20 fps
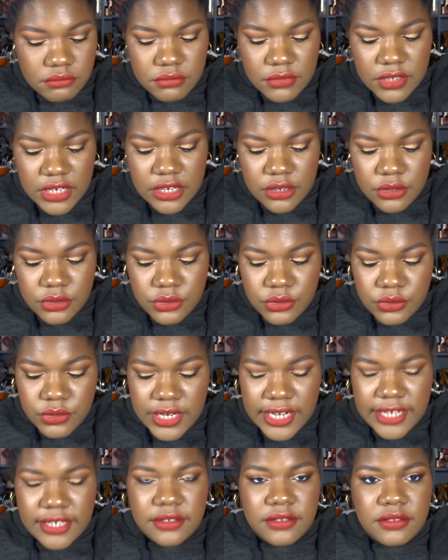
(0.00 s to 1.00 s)
I don't know,
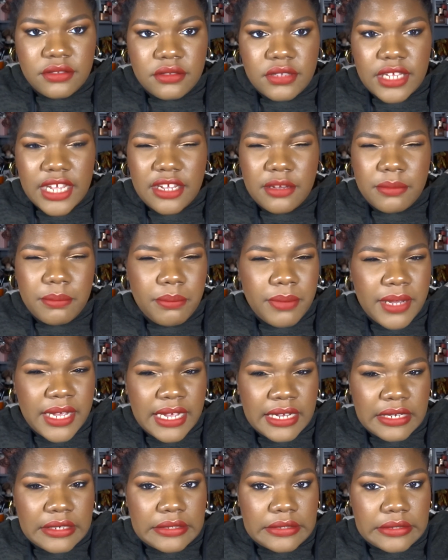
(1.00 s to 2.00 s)
like take
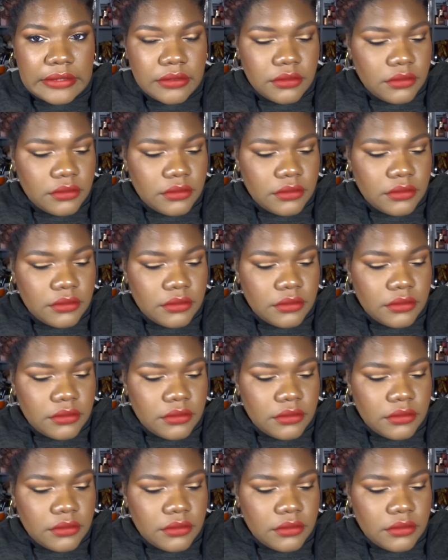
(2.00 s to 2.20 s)
back,